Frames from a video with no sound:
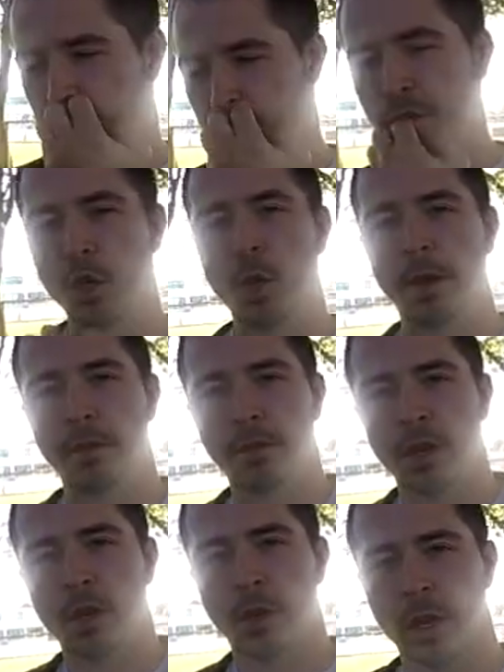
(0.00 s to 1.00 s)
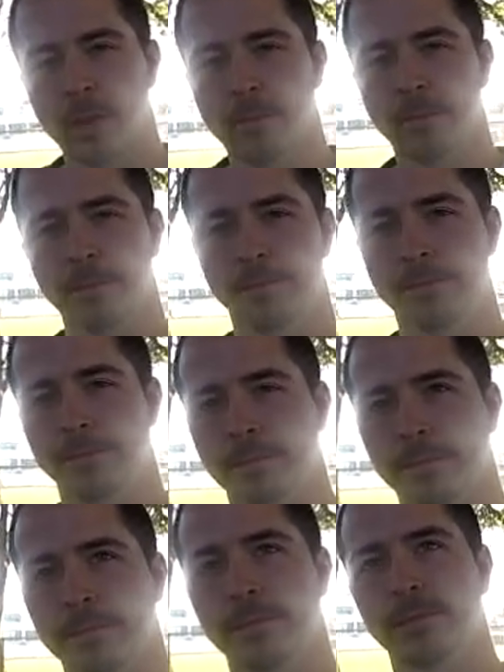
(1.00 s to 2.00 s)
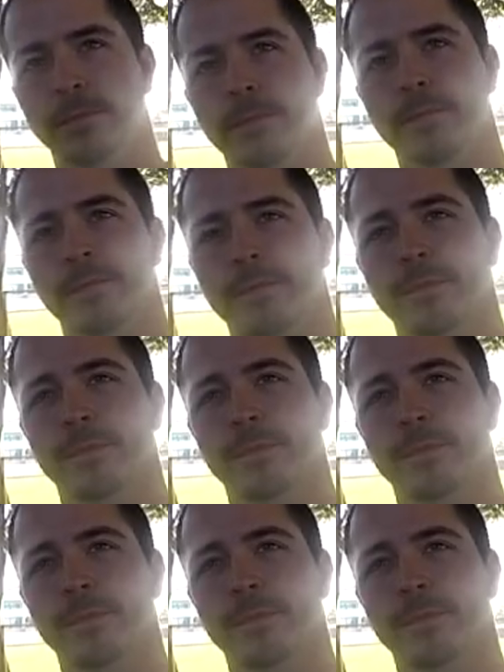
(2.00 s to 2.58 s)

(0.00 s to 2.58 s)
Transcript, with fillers: Do you have a video game? I don't have one yet.